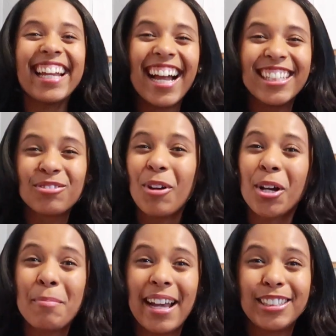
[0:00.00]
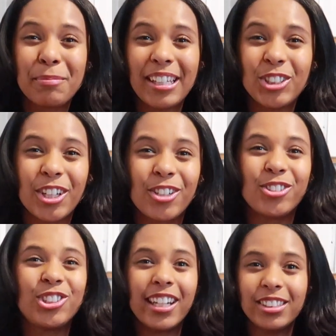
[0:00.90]
guys, welcome back to my channel.
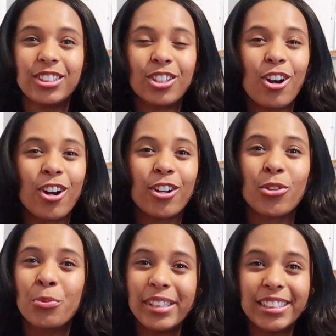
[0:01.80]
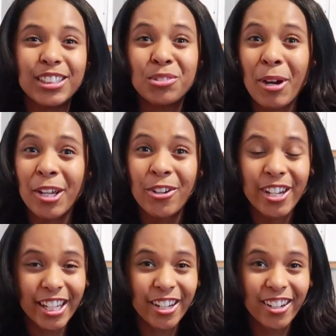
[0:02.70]
Chances are the reasons why you're
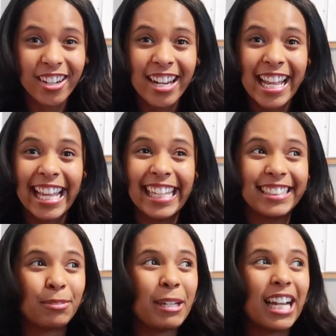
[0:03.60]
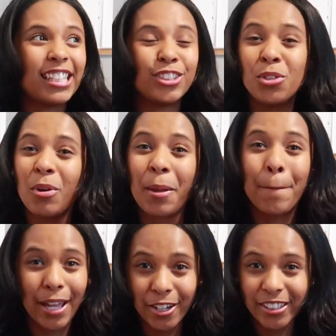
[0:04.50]
here is because you want to
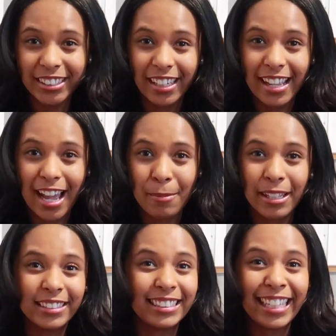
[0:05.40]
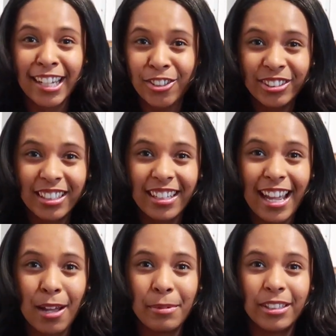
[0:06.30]
better your study habits, get new study
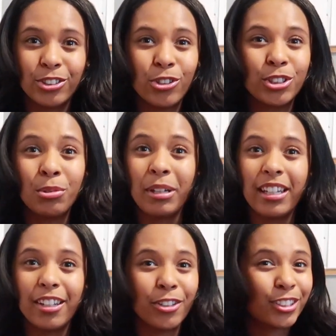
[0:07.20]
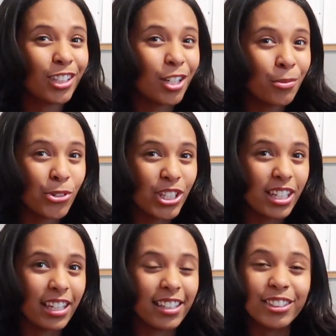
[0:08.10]
habits, or tweak your study
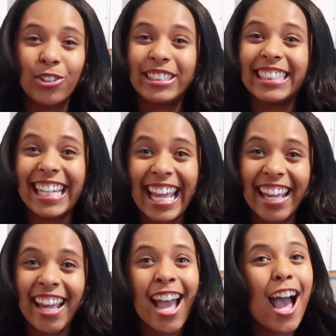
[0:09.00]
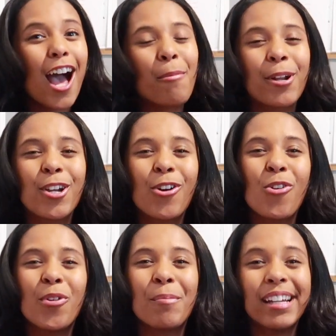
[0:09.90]
routine. So today, I'm going to go
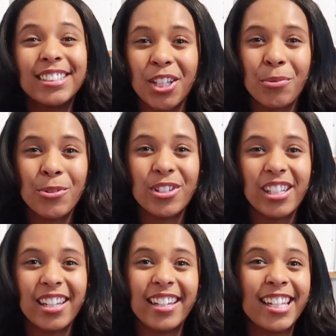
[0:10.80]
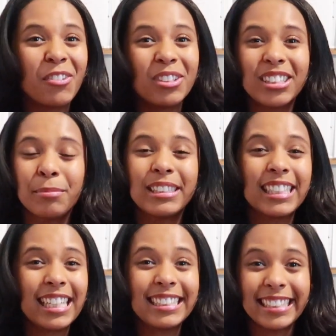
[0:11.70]
over my study routine, give you some
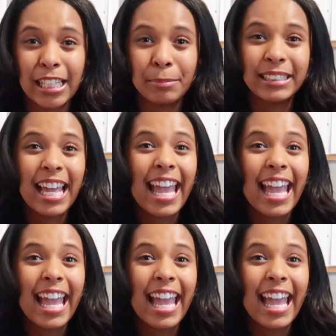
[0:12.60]
study tips